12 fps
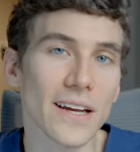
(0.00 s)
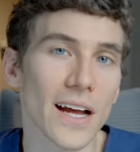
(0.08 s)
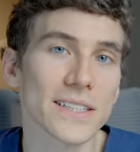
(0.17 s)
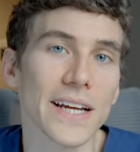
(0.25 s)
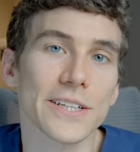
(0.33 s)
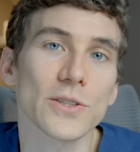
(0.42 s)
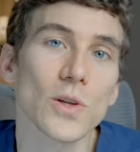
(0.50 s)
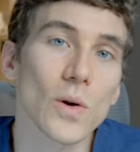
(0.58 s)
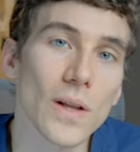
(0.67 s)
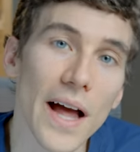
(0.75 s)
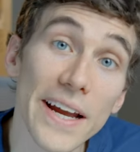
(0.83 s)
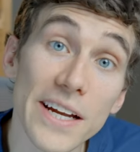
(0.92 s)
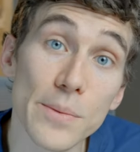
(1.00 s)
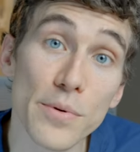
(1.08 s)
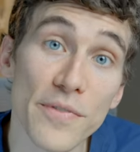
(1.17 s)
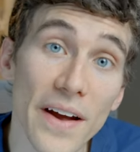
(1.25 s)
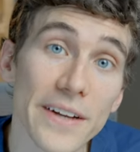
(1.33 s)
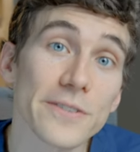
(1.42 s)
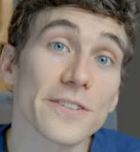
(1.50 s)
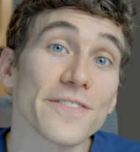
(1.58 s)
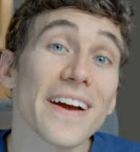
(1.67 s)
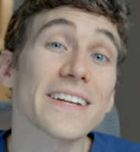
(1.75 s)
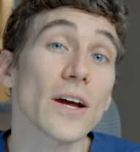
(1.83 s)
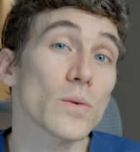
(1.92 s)
contact your local eye care provider to
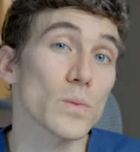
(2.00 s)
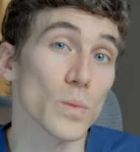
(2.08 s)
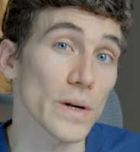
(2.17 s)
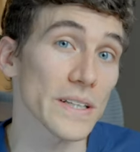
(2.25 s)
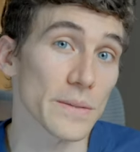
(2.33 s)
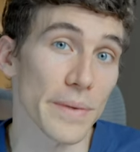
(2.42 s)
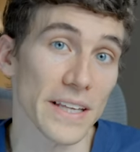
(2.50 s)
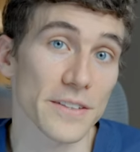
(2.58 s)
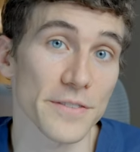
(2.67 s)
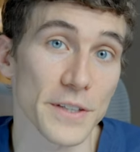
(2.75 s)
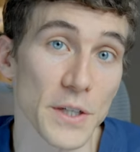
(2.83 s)
find out what is best for